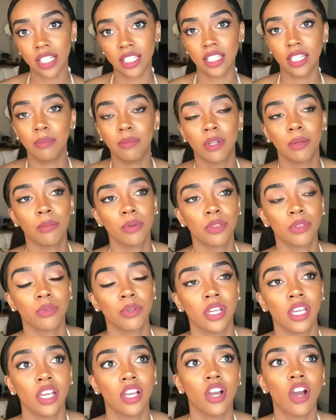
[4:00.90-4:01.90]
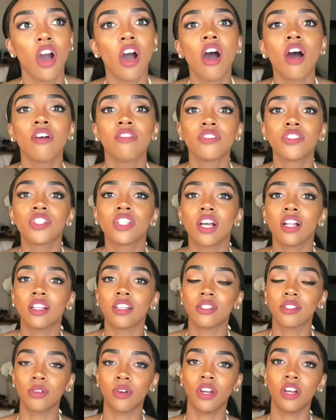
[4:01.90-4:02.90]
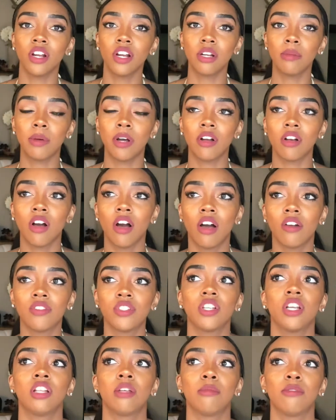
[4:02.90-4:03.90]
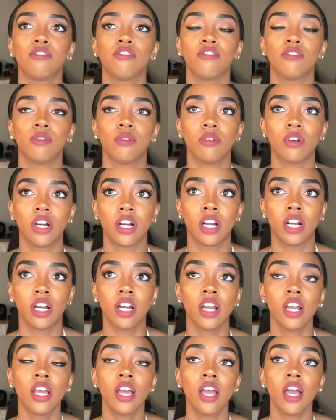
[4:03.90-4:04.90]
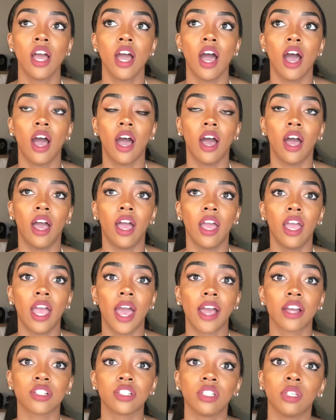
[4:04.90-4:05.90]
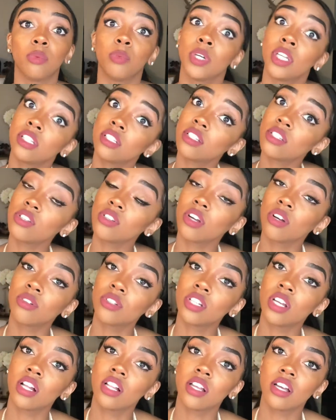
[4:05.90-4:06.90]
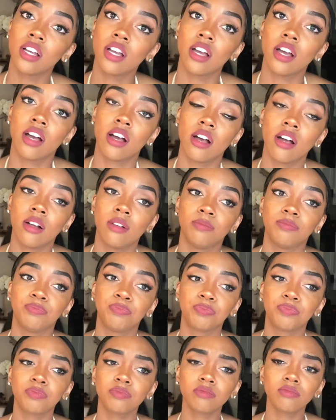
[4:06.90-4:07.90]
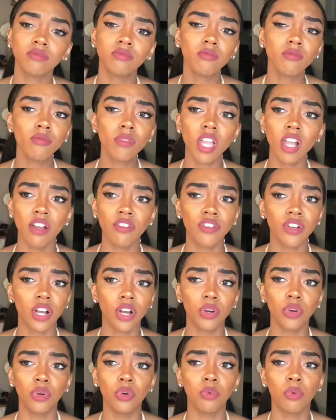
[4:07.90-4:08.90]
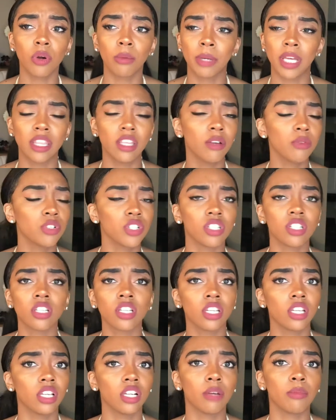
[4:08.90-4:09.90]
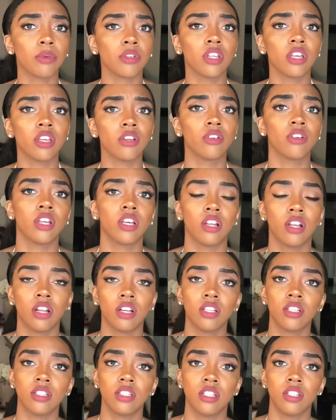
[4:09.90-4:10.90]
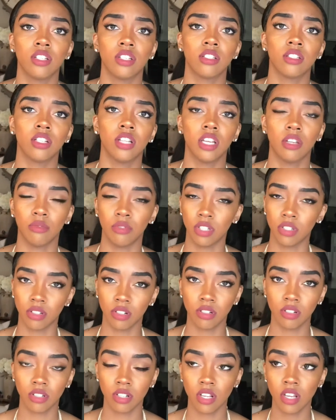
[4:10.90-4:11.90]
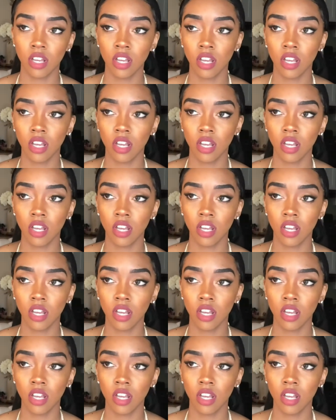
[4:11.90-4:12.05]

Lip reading: Tip number three, Coughchella. So I heard about Coughchella before I actually went to Coachella. I forgot who warned me. I think I was just looking it up on the internet, honestly, just to like research